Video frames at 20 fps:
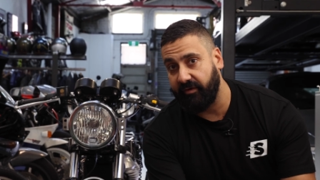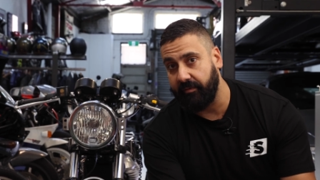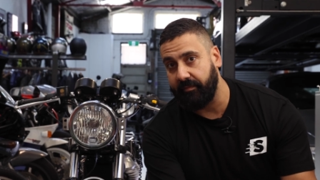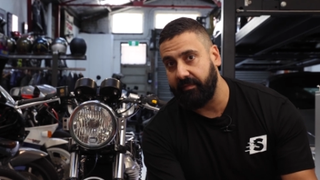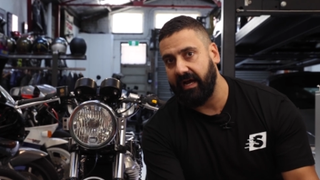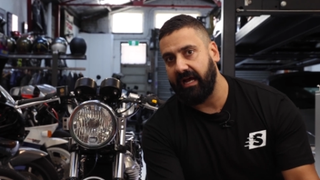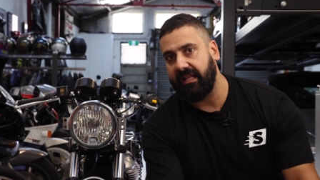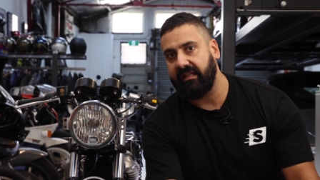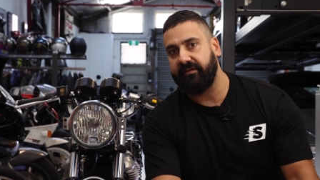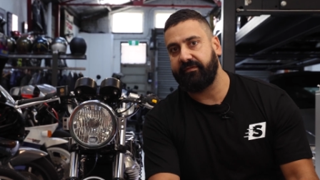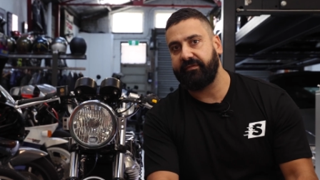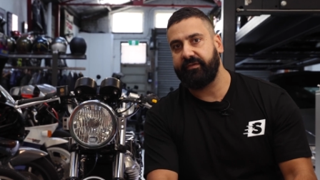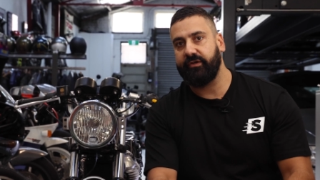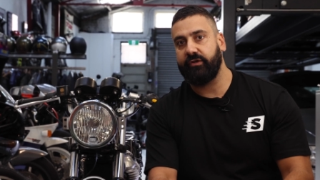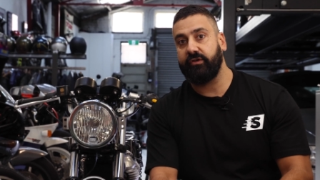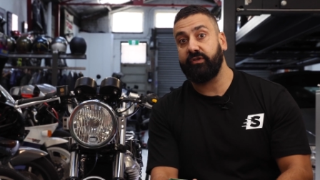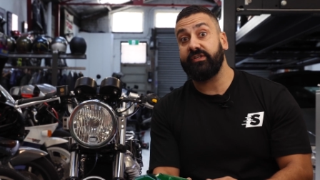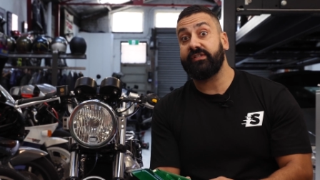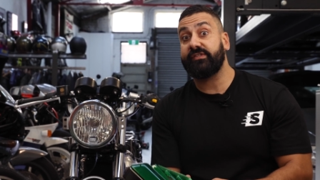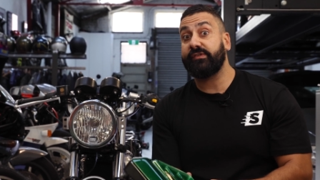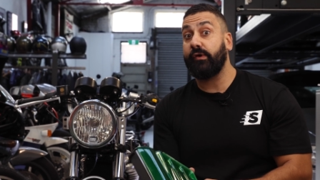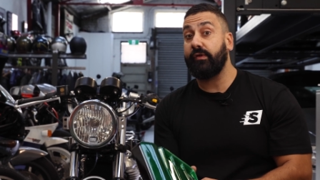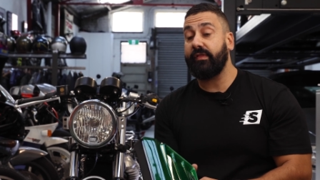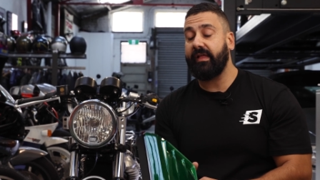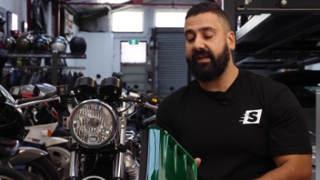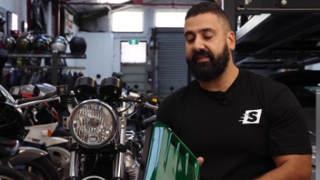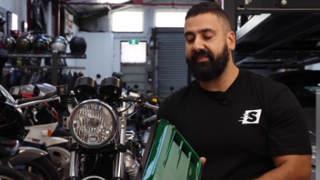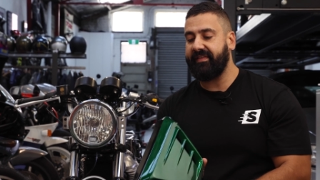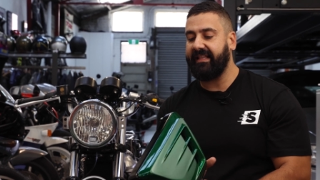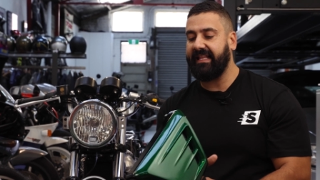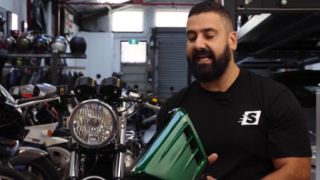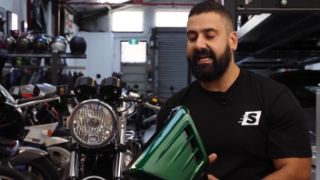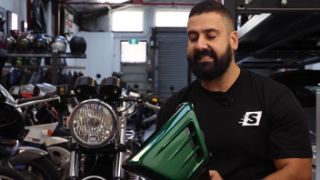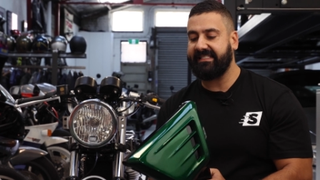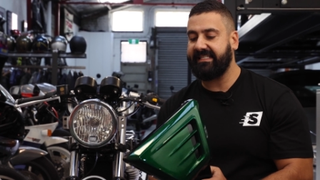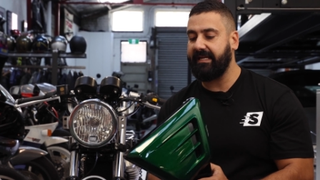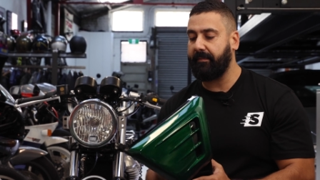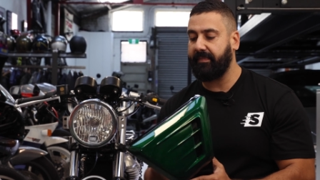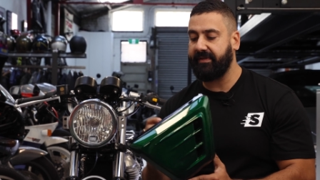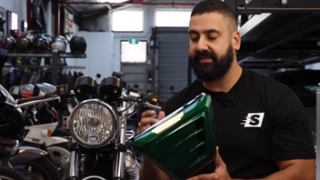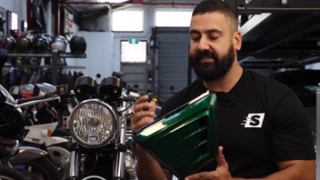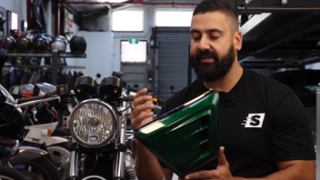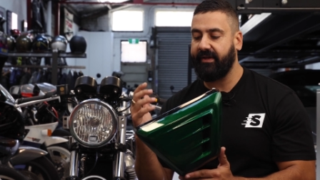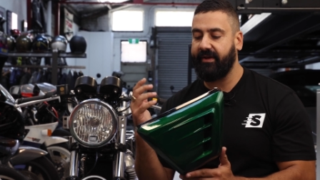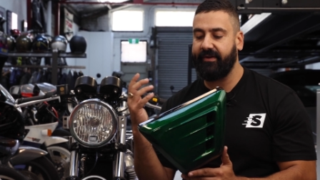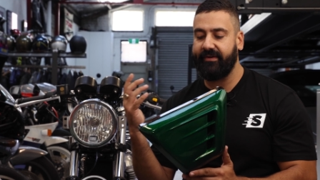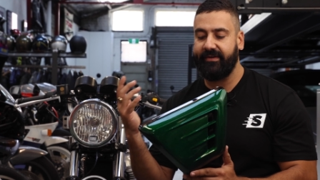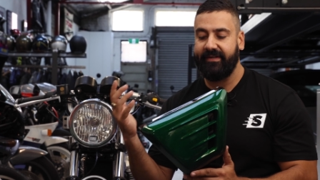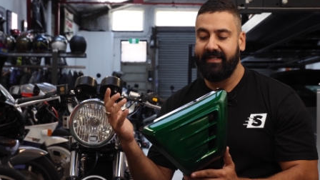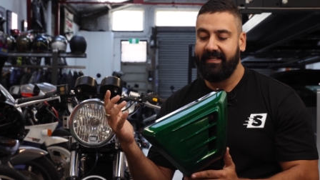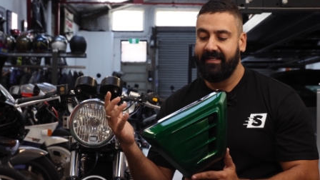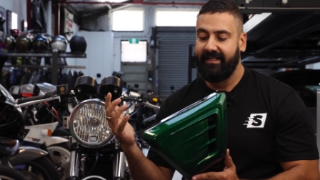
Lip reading: from Colour Fuel. You saw that in the last episode.